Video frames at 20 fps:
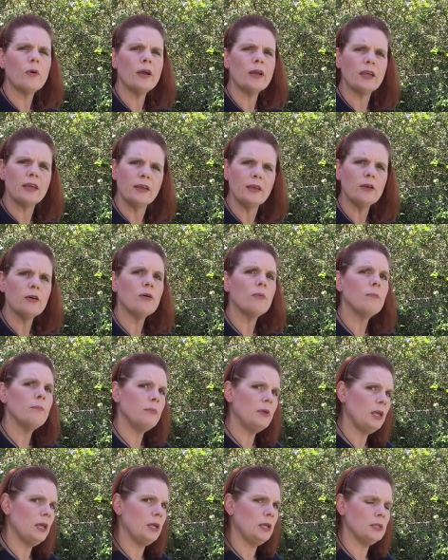what heel
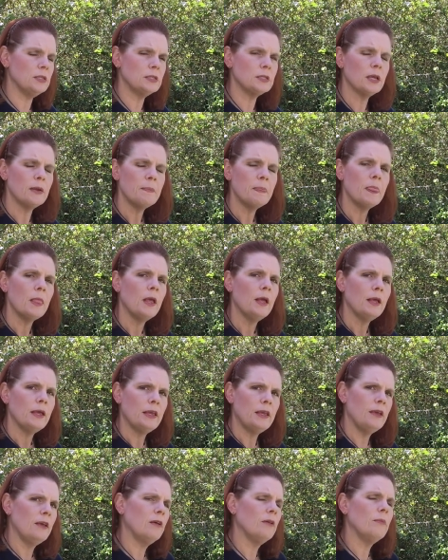means.
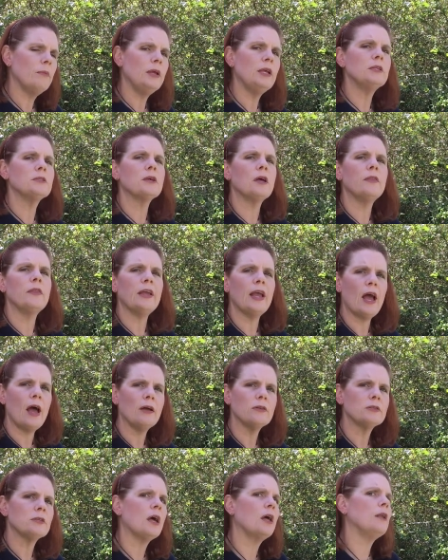Heel means on the
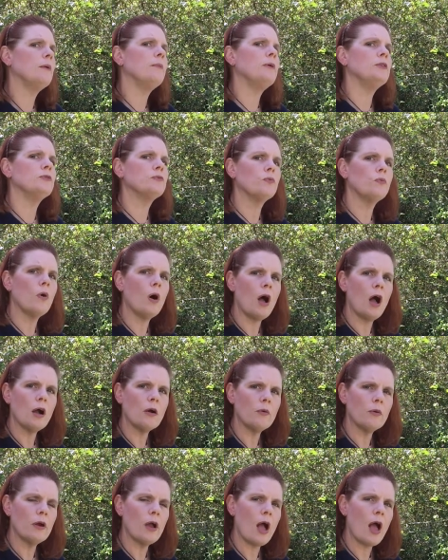outside, it means
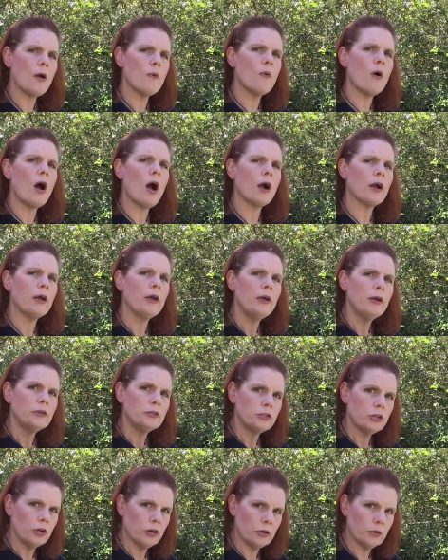walk where I walk,
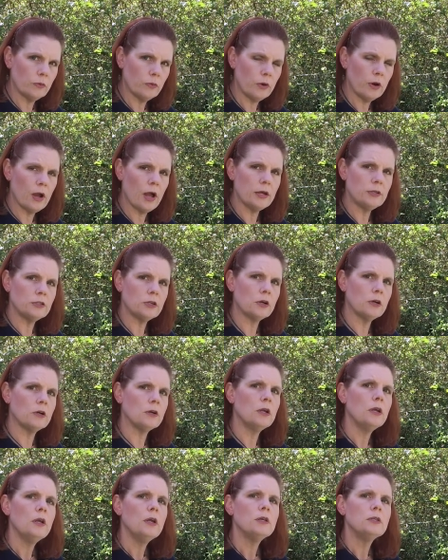turn where I
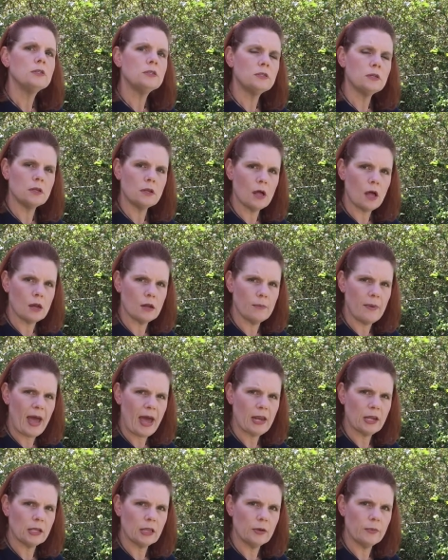turn, sit
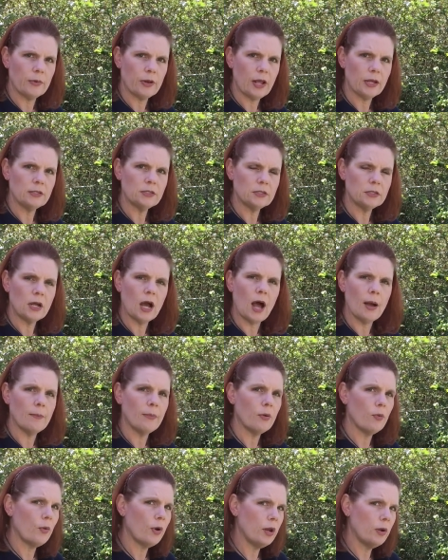automatically when I stop.
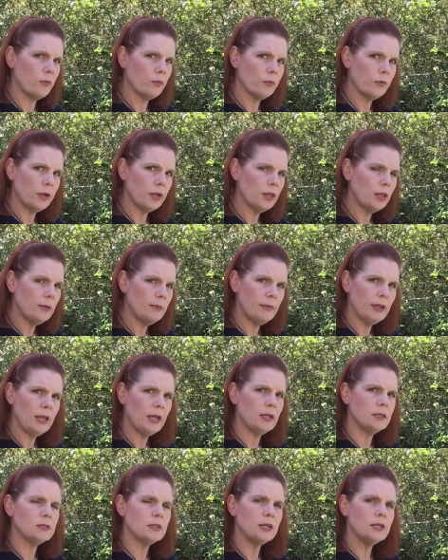But what it really
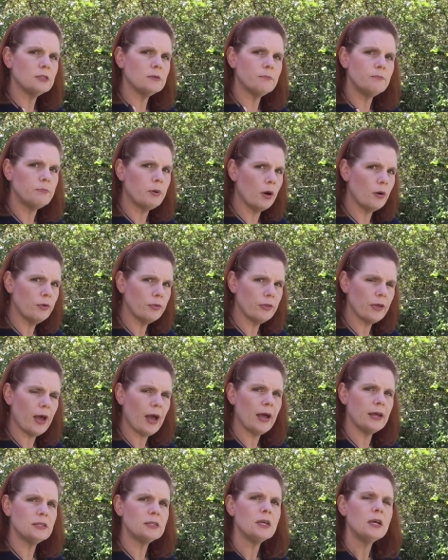means is both
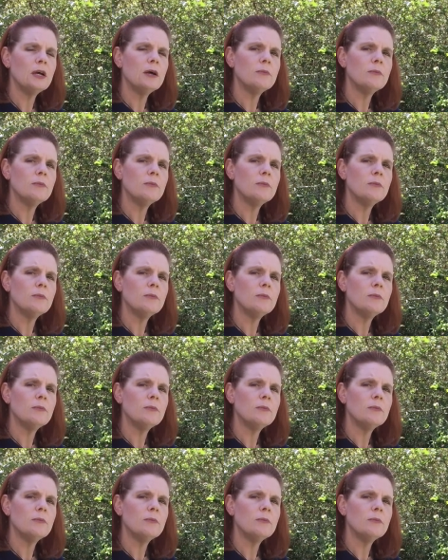eyes,